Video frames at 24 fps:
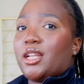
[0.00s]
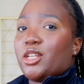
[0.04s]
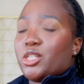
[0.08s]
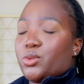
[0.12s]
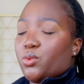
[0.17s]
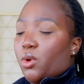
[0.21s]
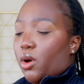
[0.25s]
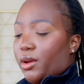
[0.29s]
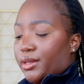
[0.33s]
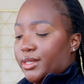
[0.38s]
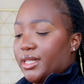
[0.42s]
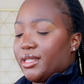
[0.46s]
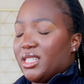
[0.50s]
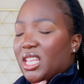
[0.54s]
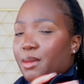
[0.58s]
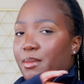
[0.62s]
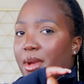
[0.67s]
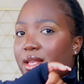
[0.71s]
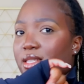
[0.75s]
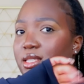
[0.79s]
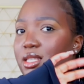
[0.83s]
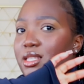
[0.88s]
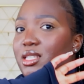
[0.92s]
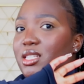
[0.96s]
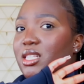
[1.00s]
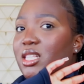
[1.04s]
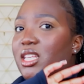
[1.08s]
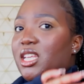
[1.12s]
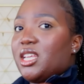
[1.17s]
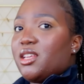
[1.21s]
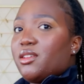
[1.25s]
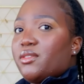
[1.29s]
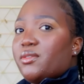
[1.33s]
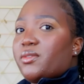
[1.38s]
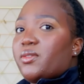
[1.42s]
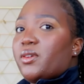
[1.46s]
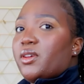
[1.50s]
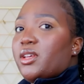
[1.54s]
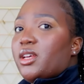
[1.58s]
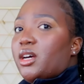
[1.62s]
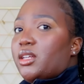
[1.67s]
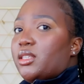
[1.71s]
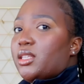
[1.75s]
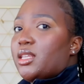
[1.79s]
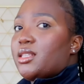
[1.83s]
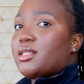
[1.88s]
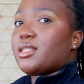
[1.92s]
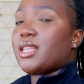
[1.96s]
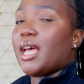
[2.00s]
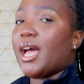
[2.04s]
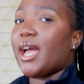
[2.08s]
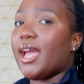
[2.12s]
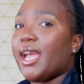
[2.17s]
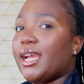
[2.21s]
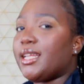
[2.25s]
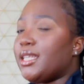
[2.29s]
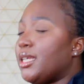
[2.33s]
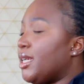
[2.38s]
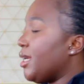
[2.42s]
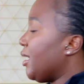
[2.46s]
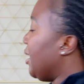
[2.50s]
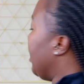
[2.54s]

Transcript: as well is the same as the sleeve on the side